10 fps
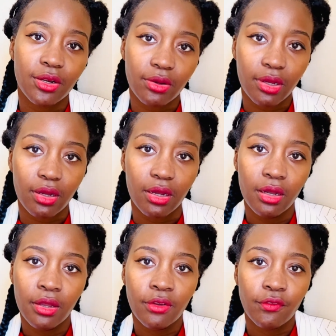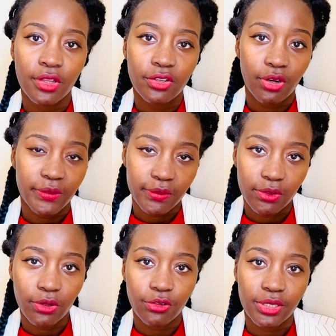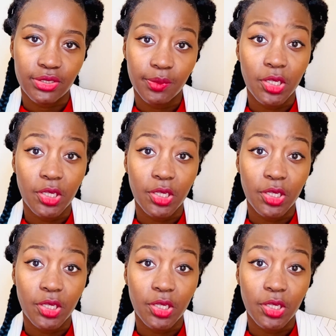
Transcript: longer for the draft contracts to be